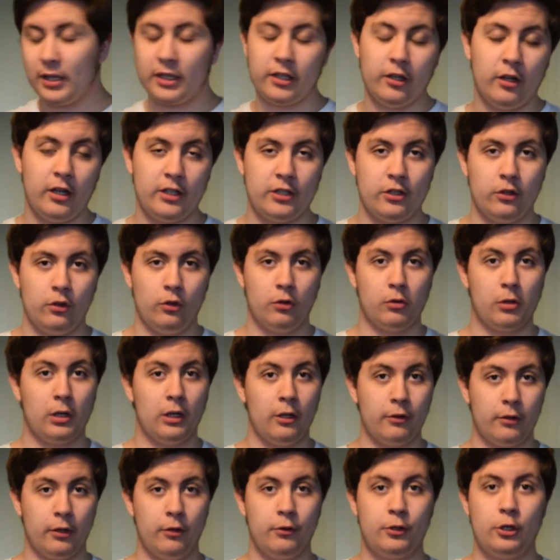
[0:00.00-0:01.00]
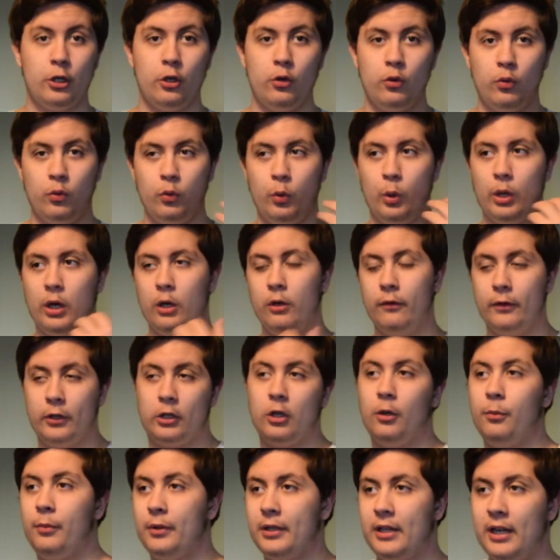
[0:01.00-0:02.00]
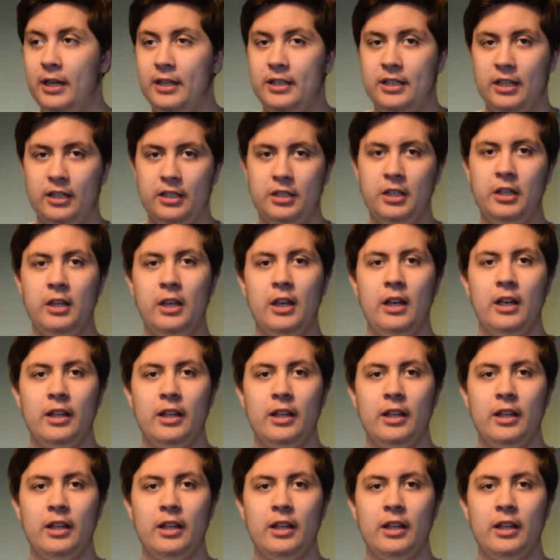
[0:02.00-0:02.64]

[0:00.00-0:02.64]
an ident or a logo too overcomplicated,